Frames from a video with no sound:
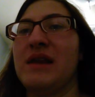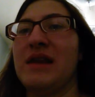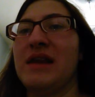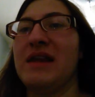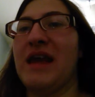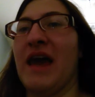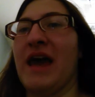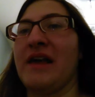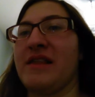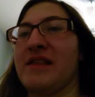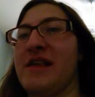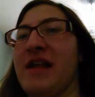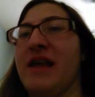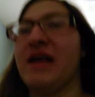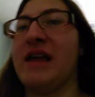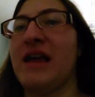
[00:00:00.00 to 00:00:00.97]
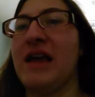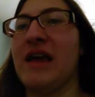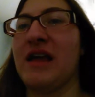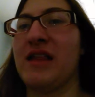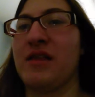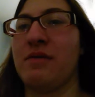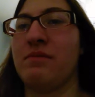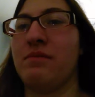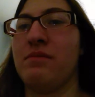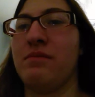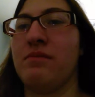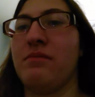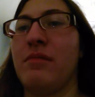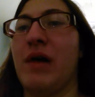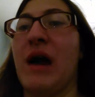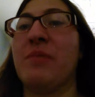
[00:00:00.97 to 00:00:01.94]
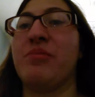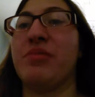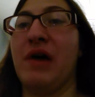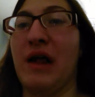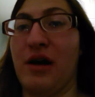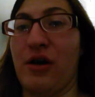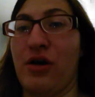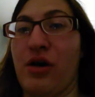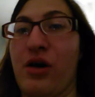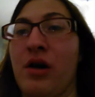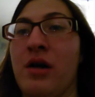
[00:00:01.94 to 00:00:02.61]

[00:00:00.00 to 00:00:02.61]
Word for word: Yes, he is my brother.